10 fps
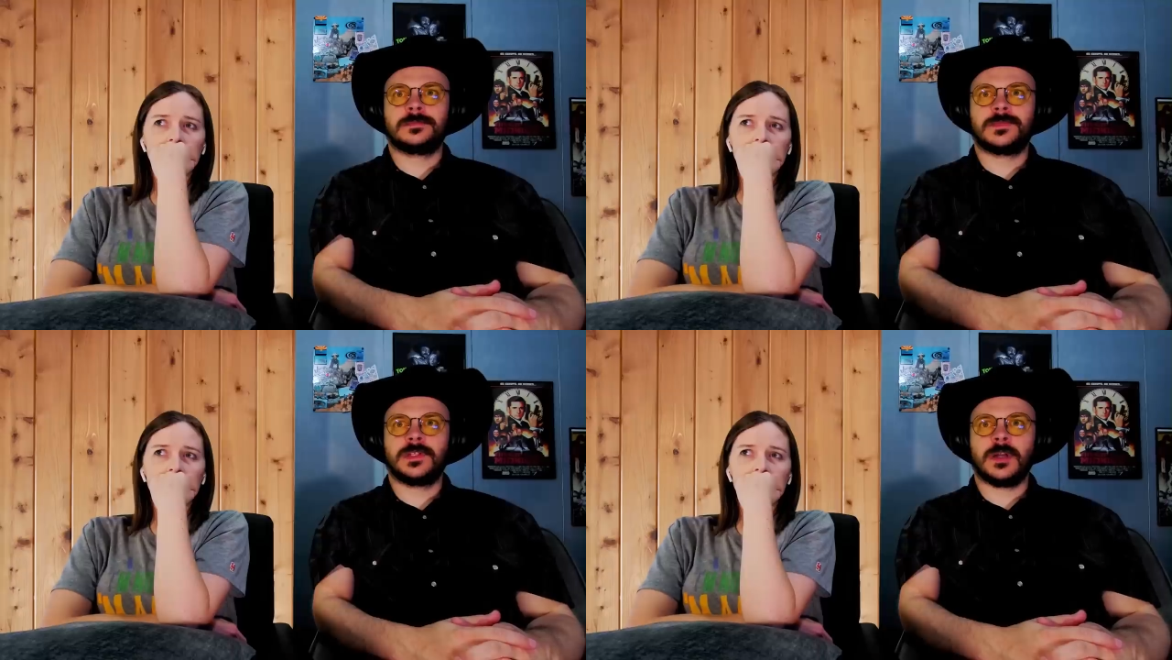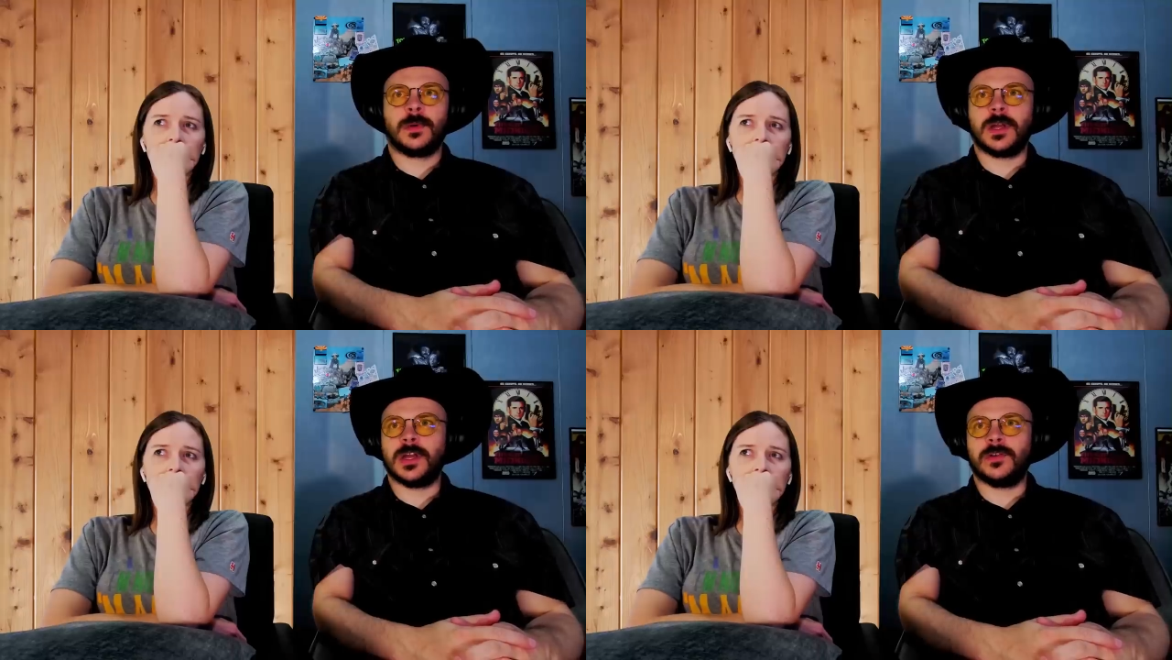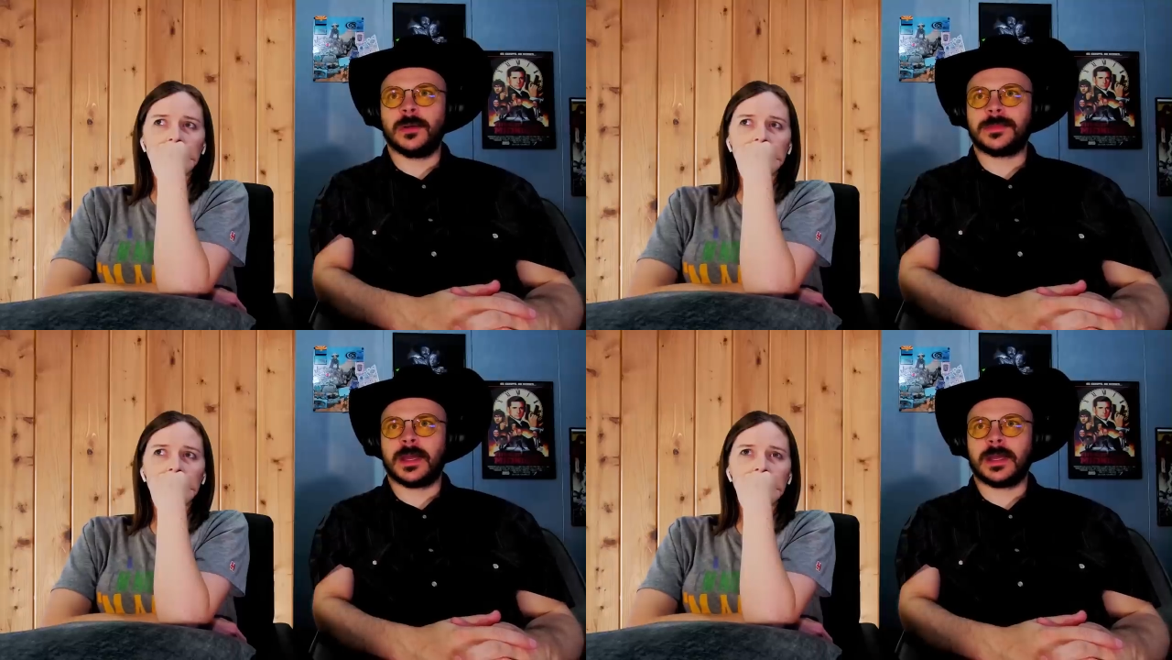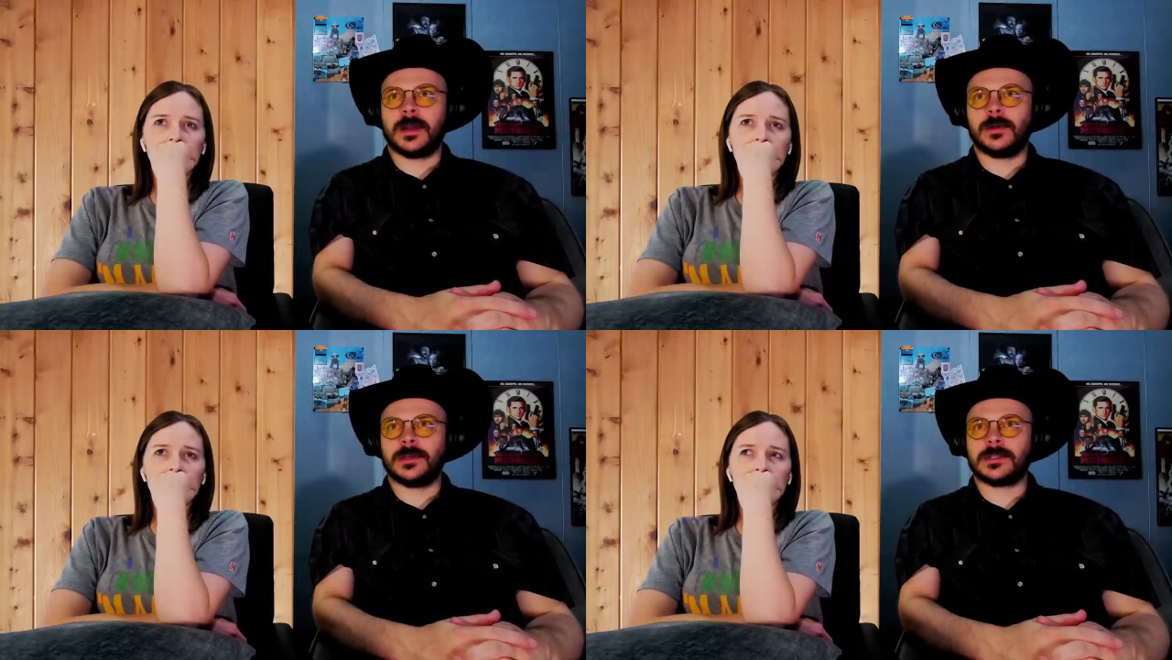Speaker 1: I want to interrupt that guy
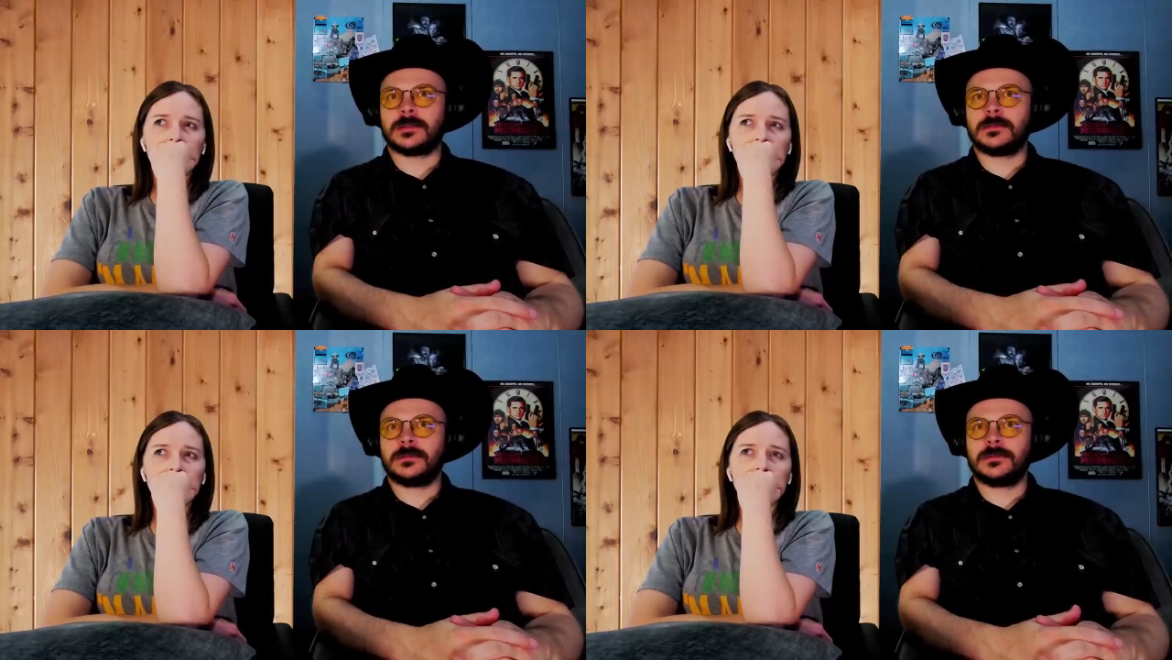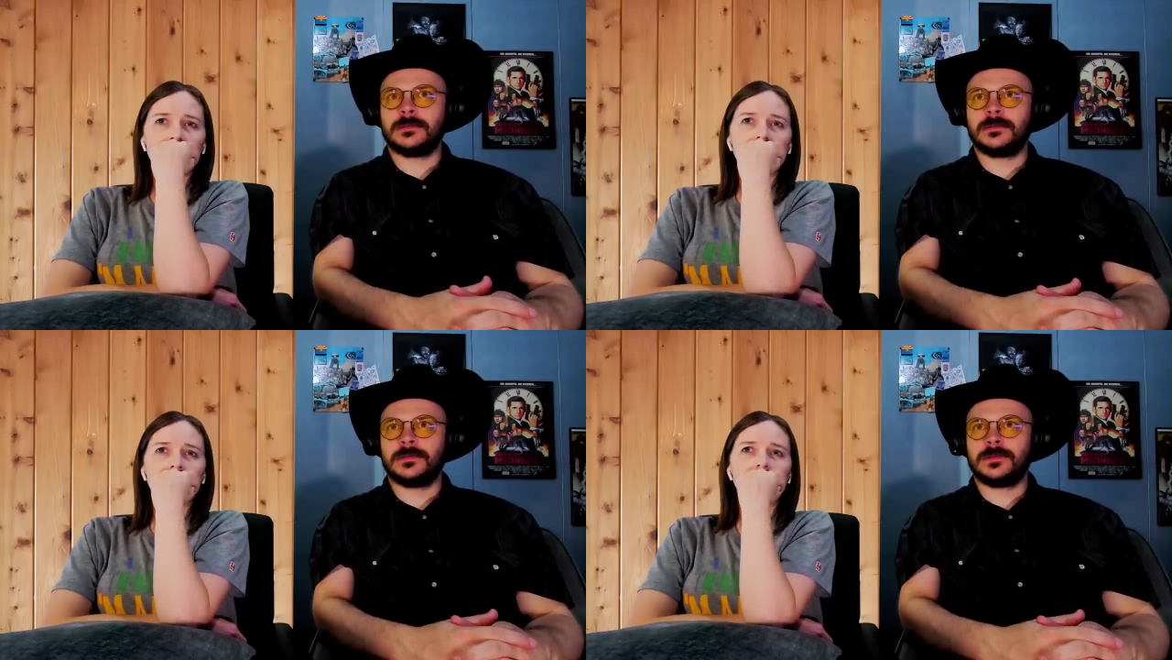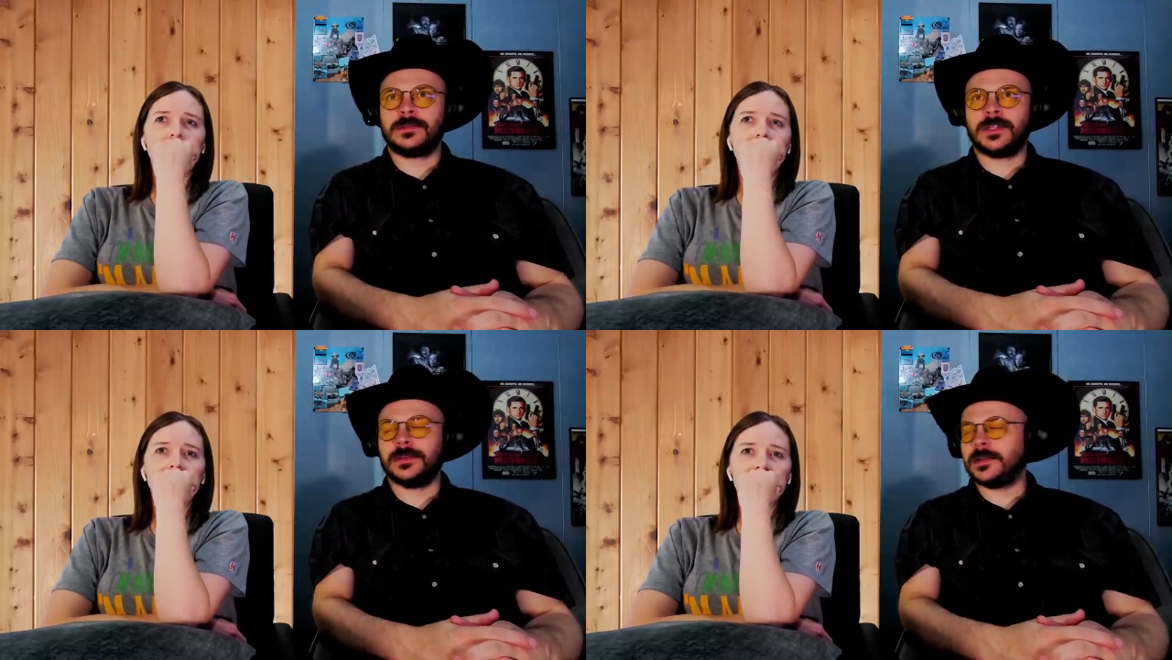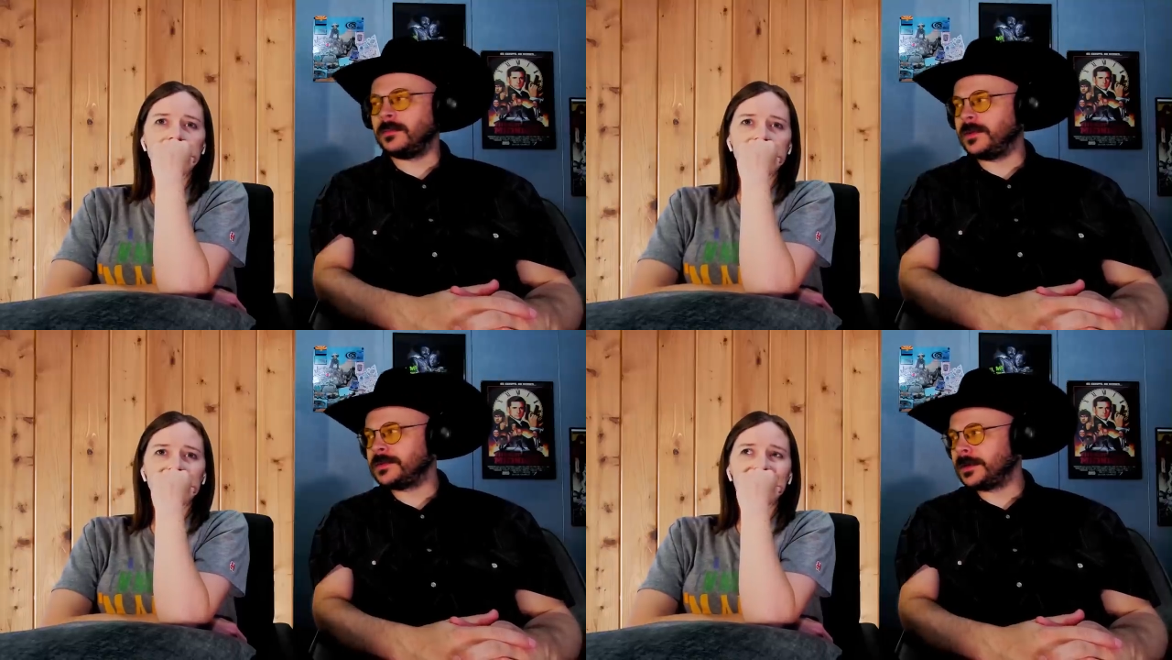while he's chilling to
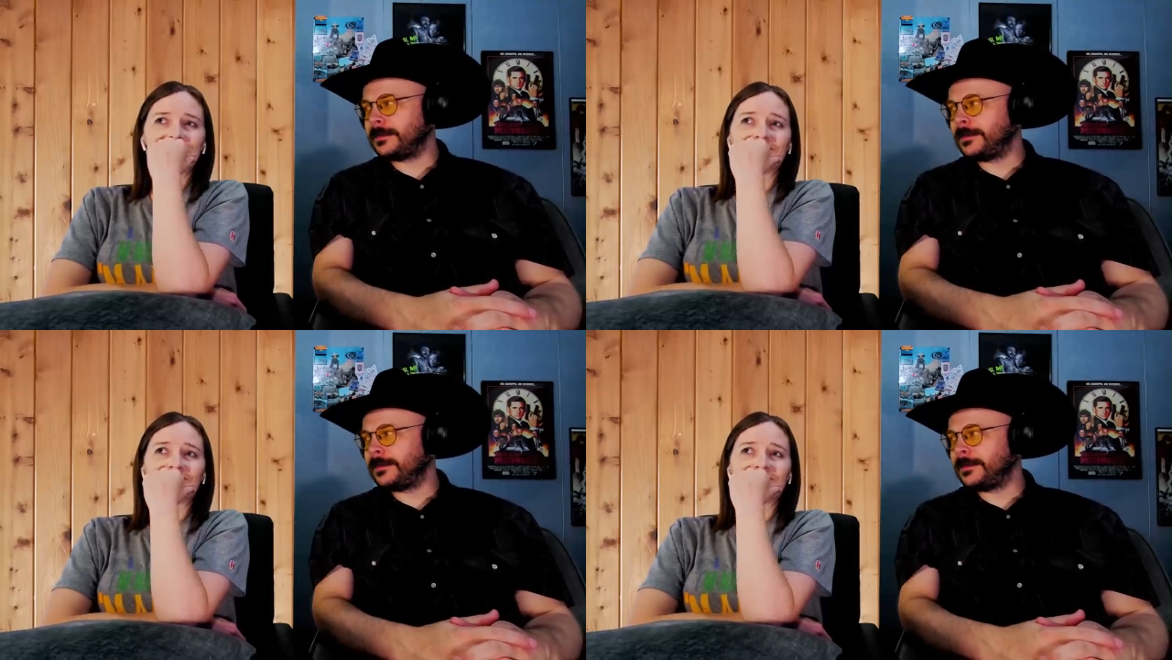music.